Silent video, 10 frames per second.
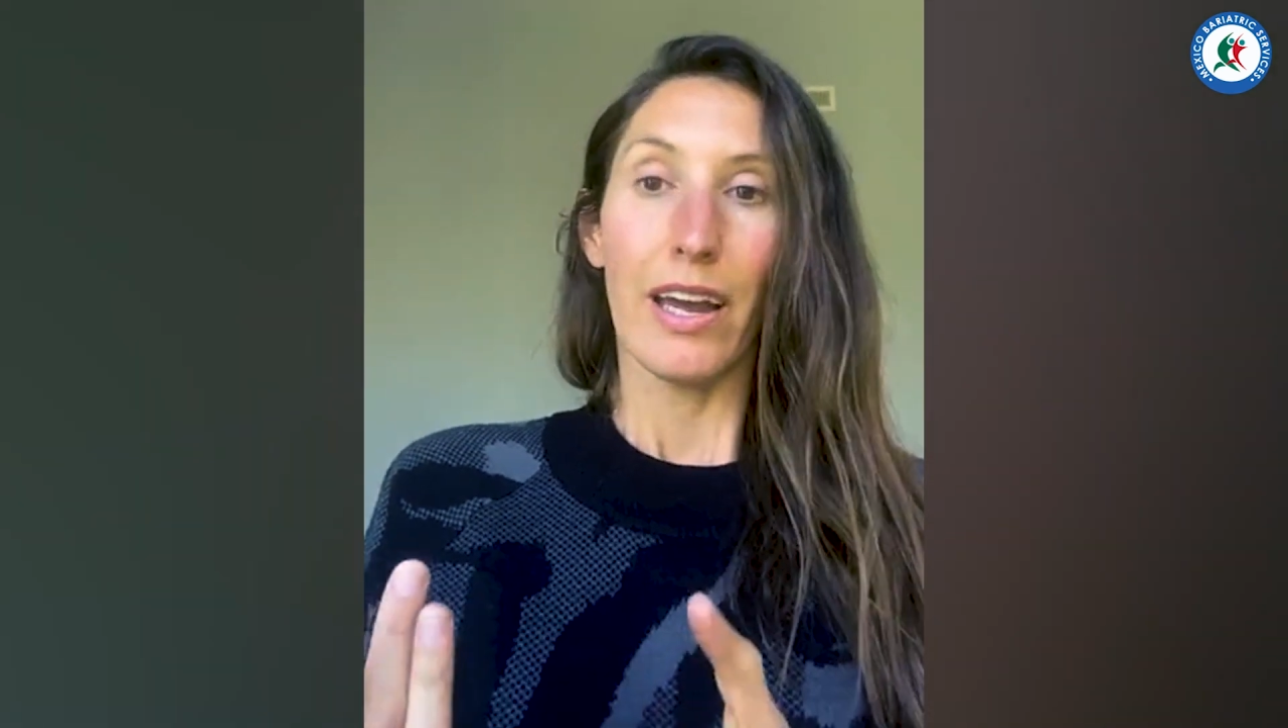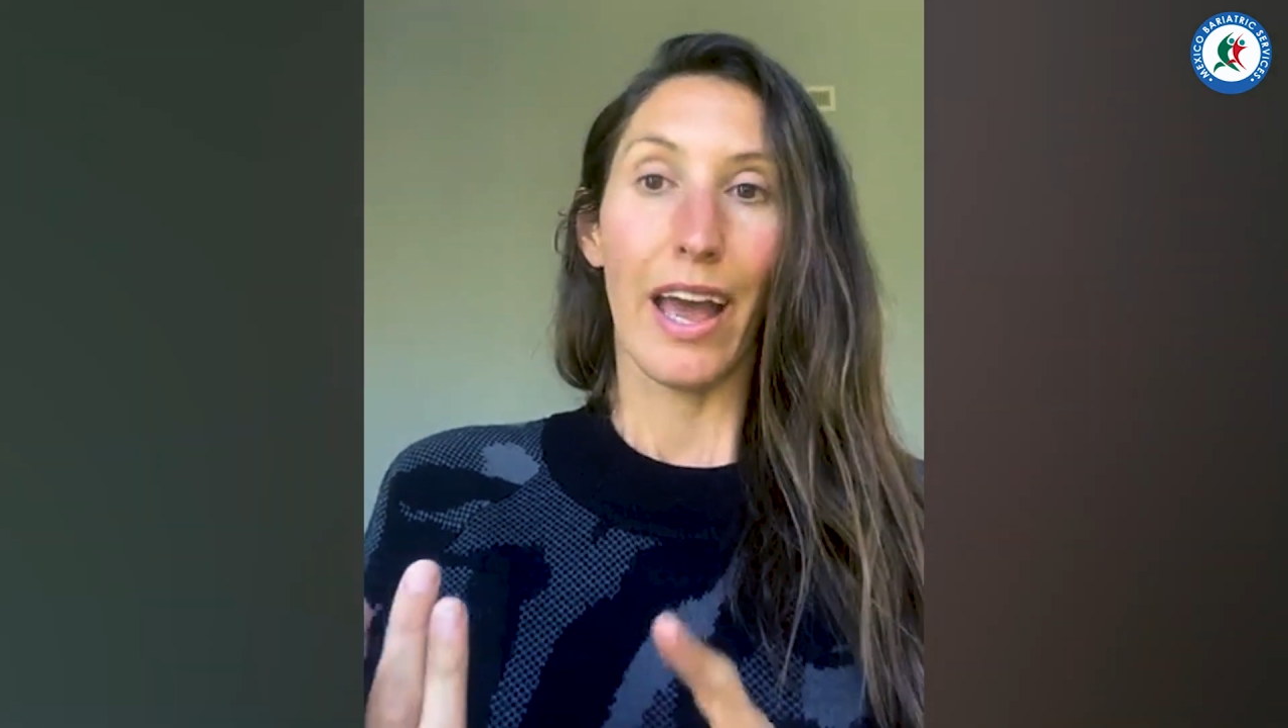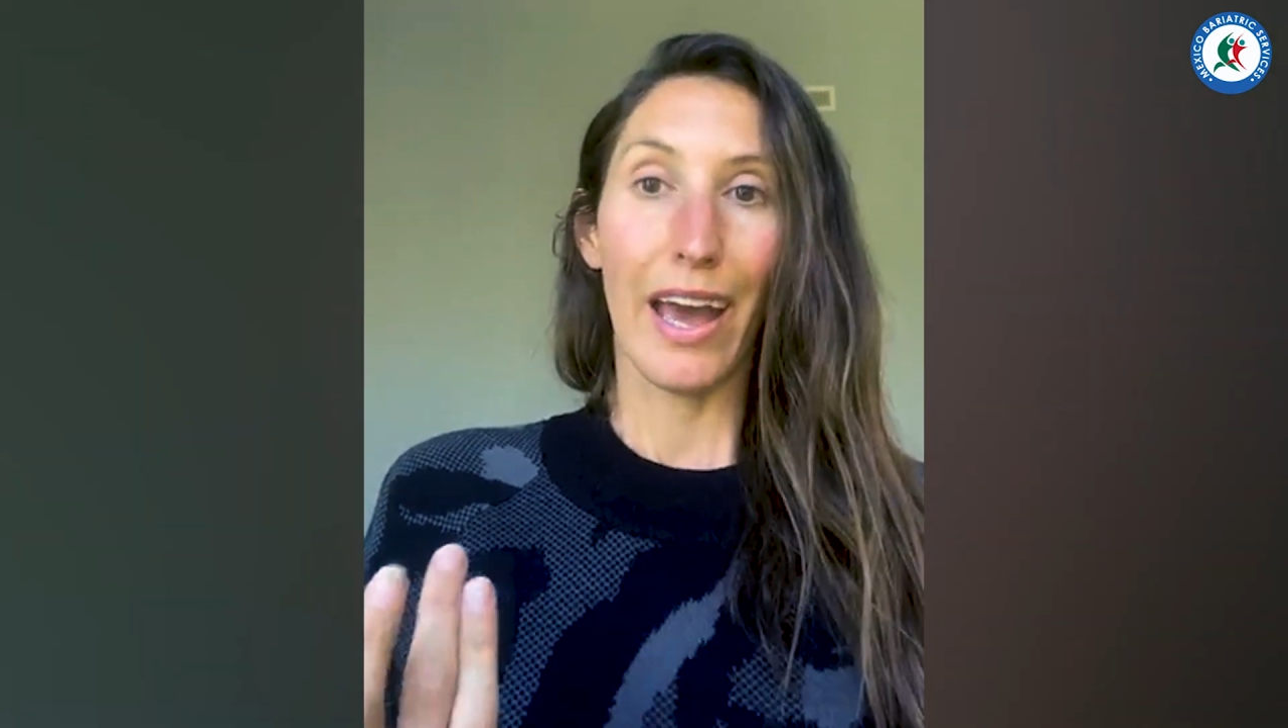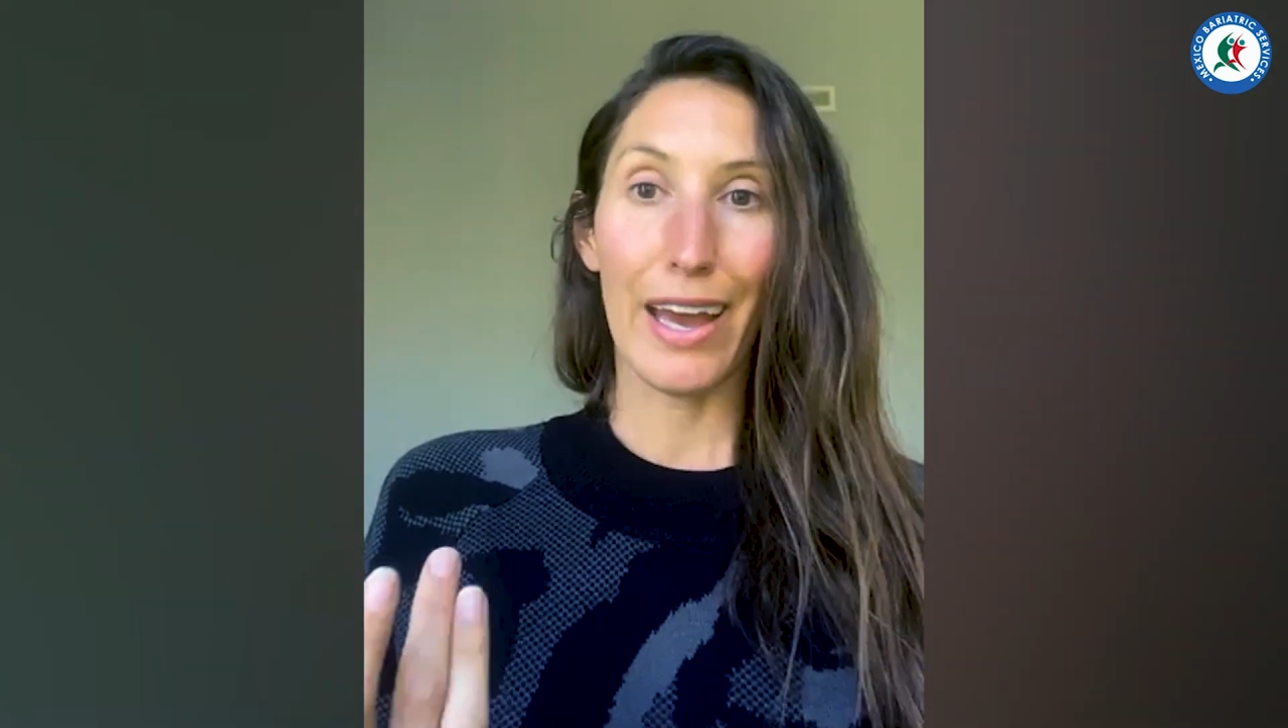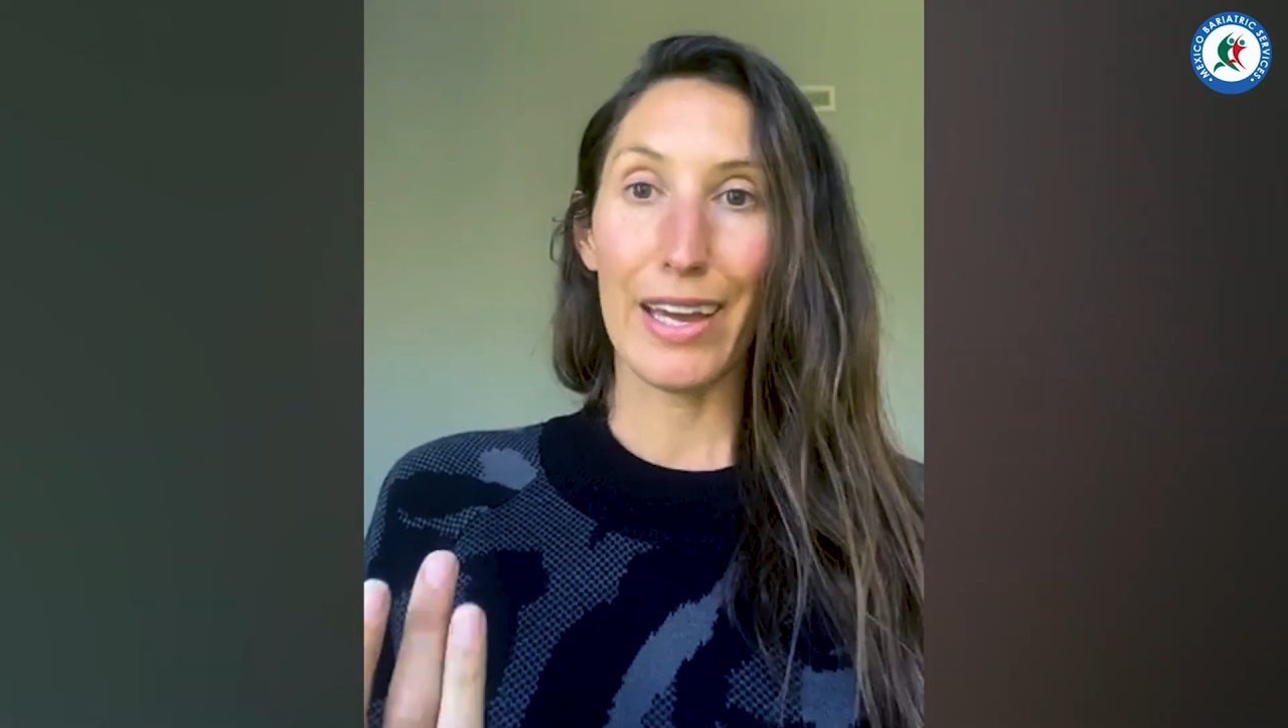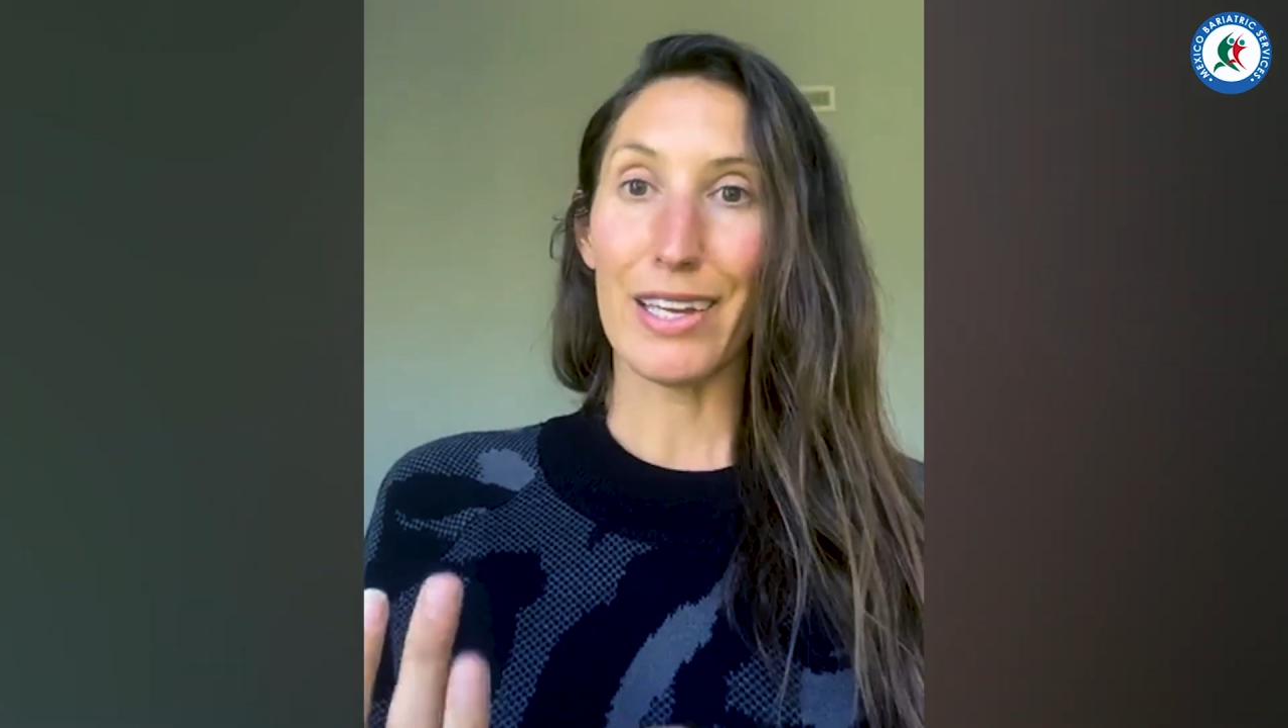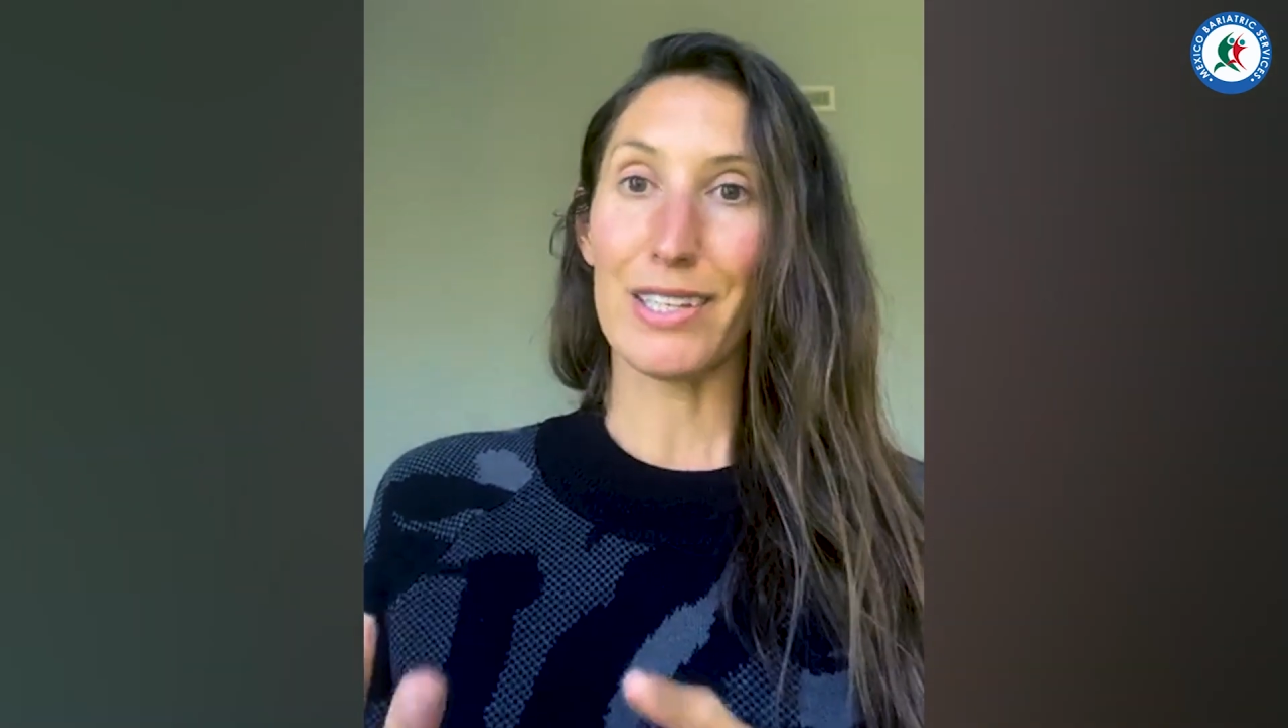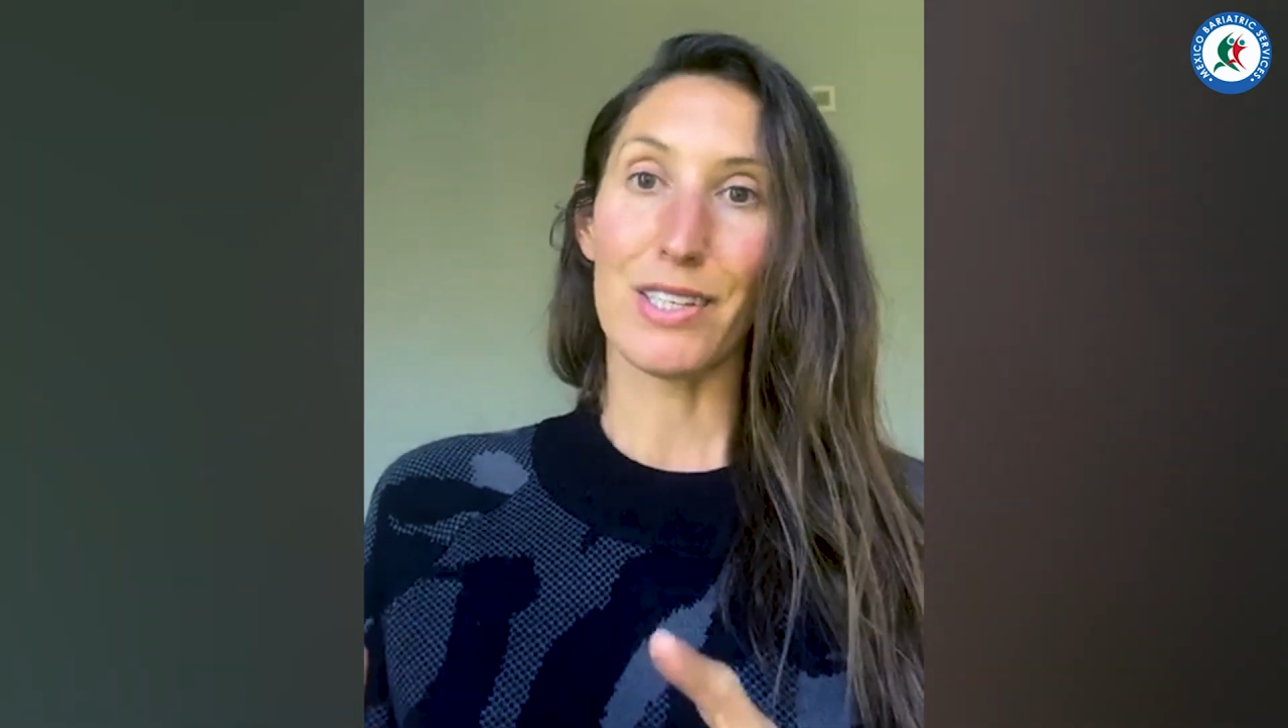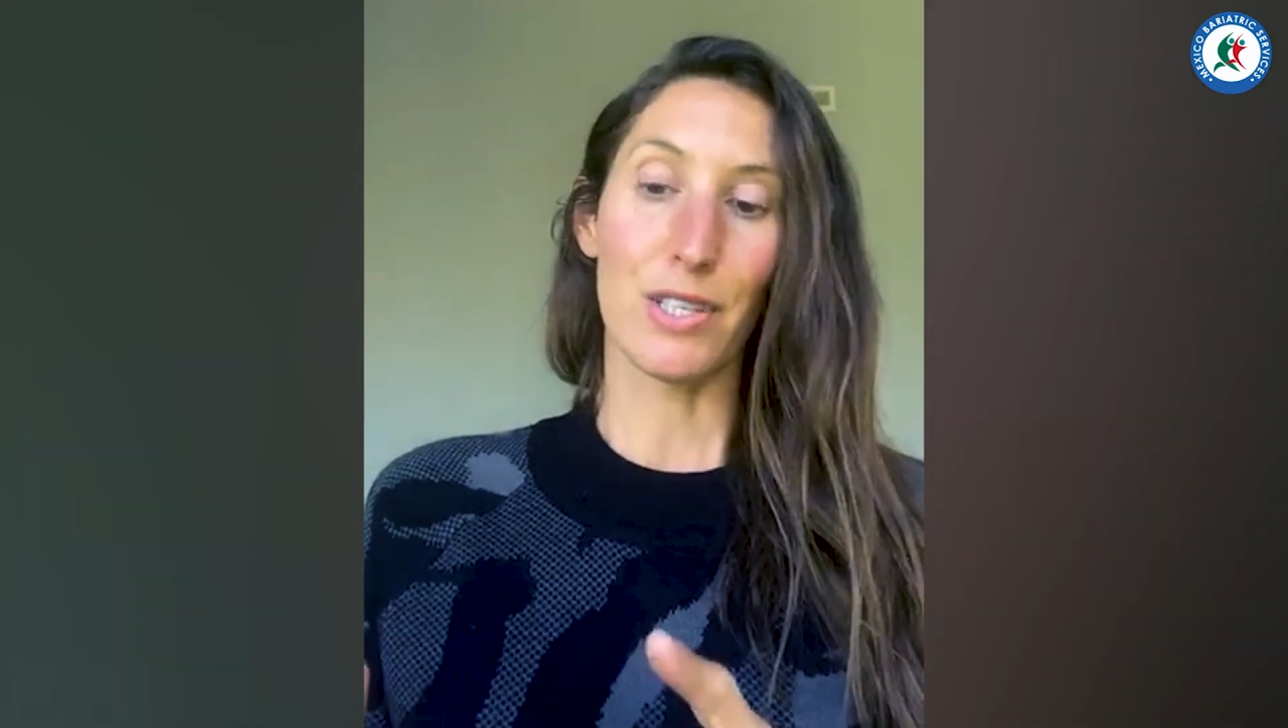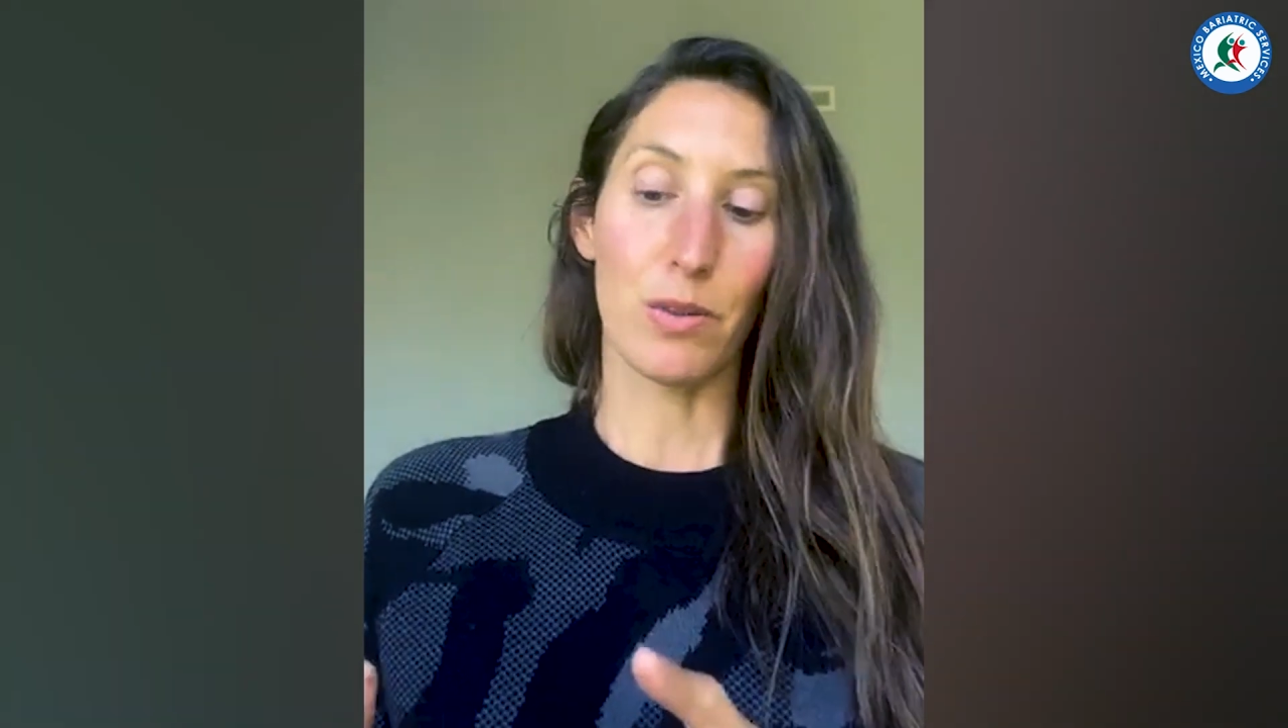
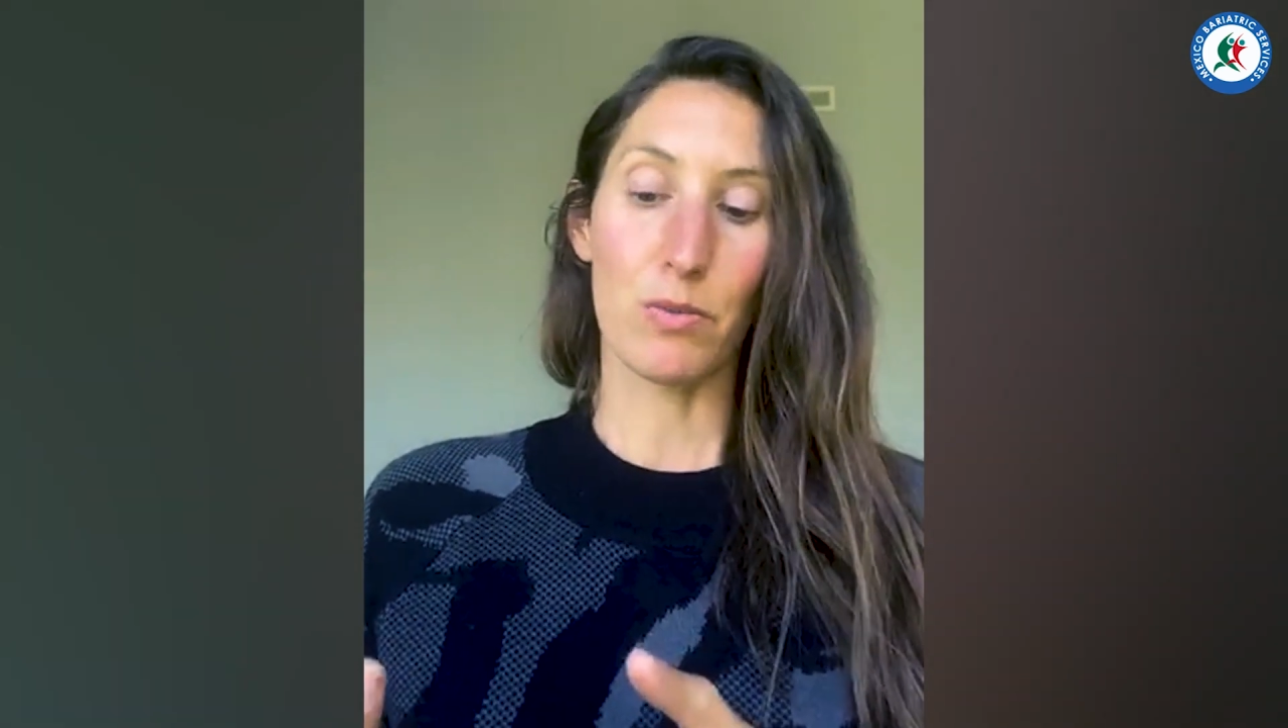eggs,